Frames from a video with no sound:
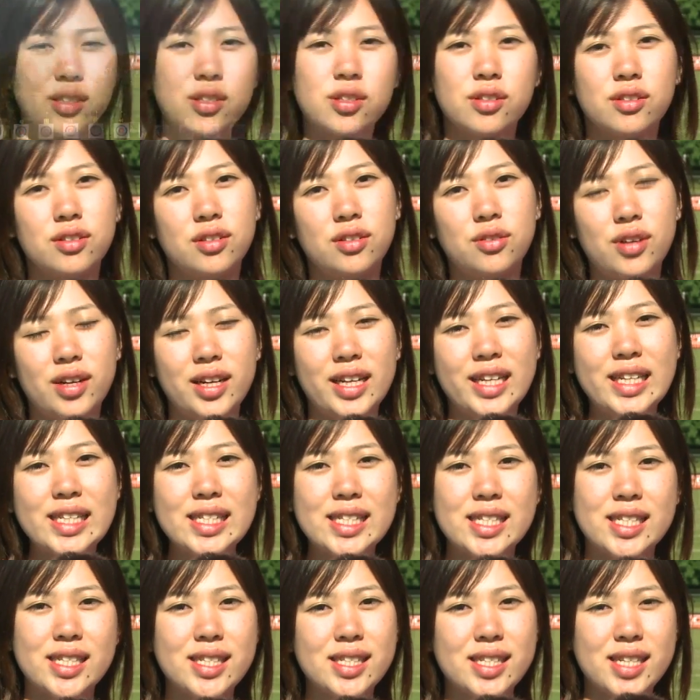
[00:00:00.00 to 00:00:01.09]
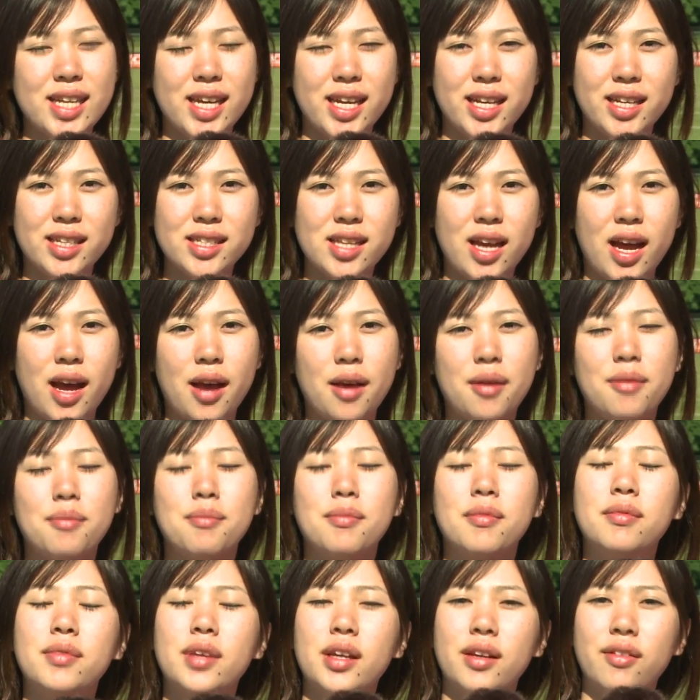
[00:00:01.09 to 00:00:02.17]
To release this tense, I
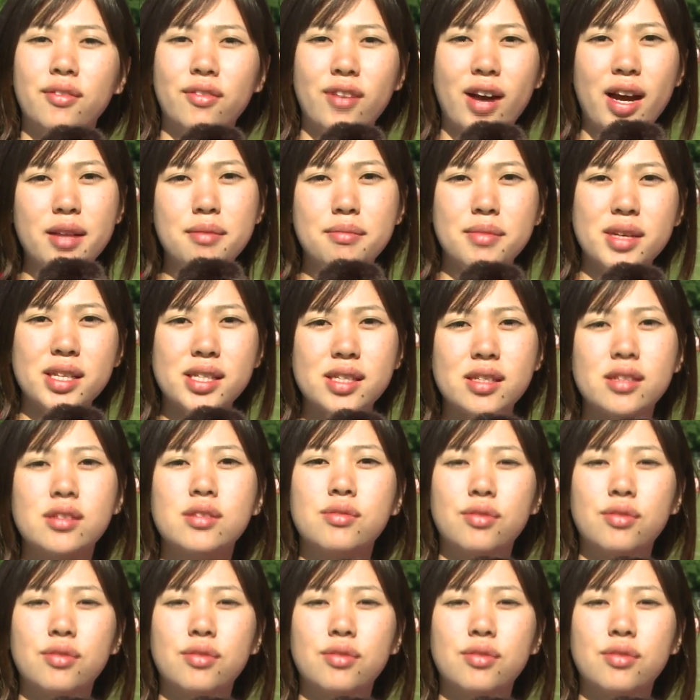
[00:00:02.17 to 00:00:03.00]
invite Mr.